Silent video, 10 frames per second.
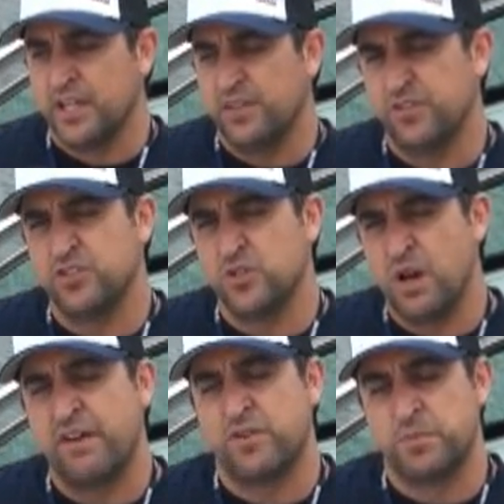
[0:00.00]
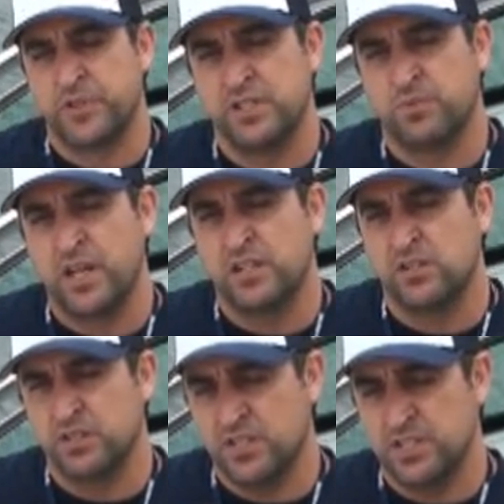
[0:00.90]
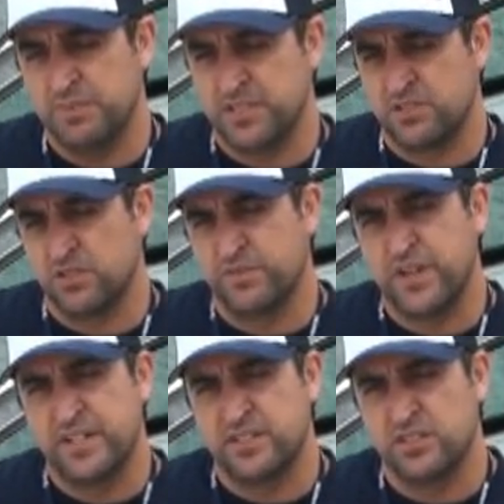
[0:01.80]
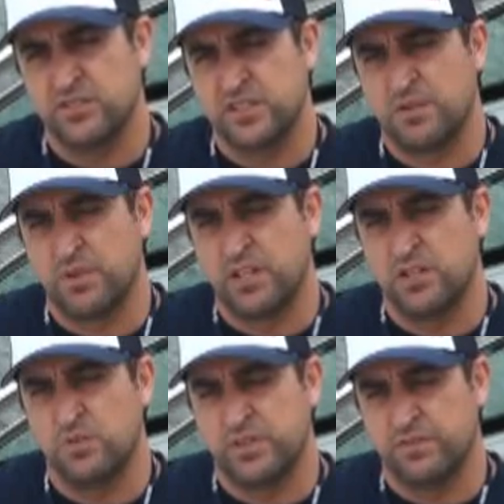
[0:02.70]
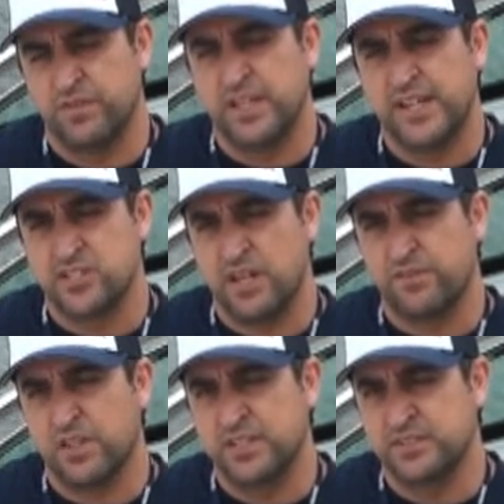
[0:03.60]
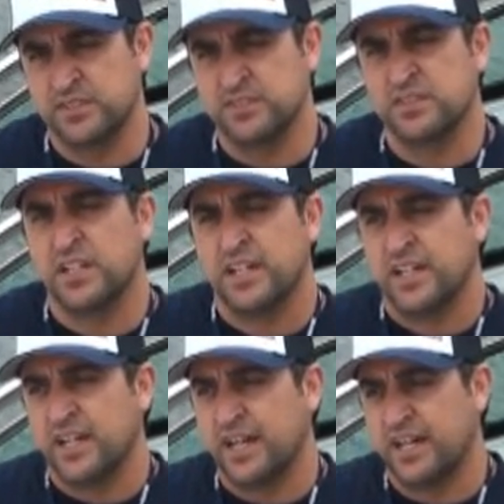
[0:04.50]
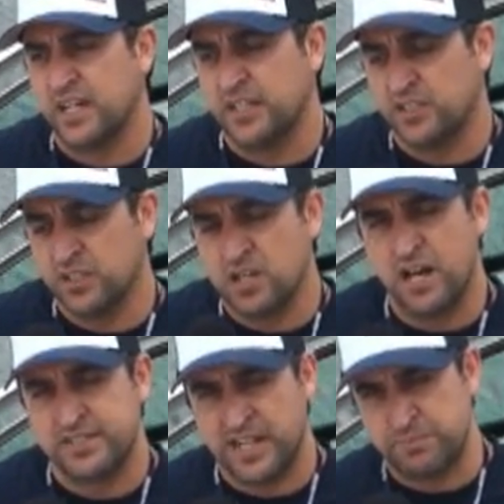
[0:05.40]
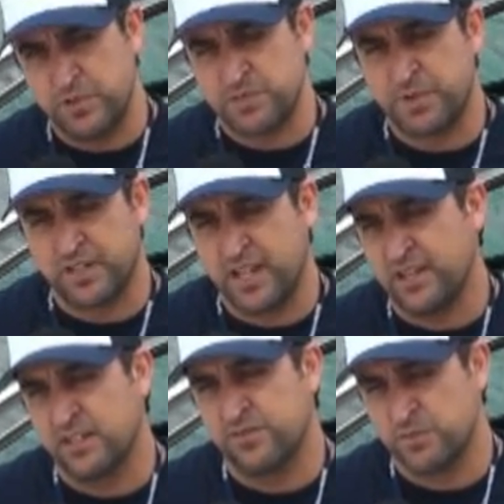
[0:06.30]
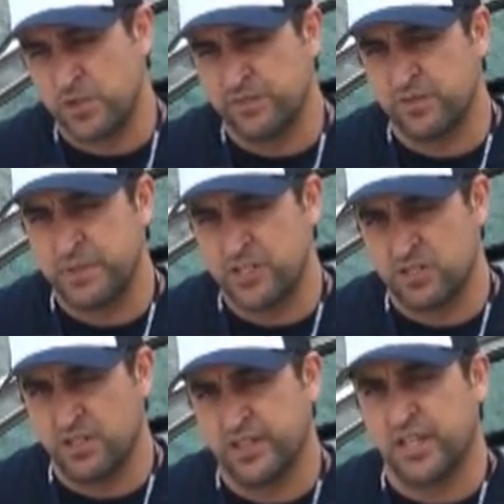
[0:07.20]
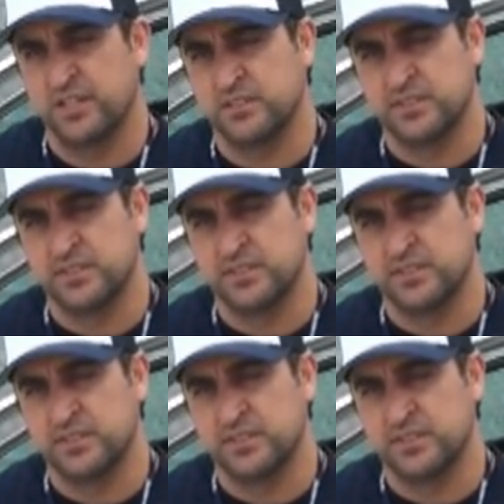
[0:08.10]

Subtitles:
If you do have a marine radio, you need to be certified to use that radio with a VHF license, and you can contact Boatsmart Canada for more information on that.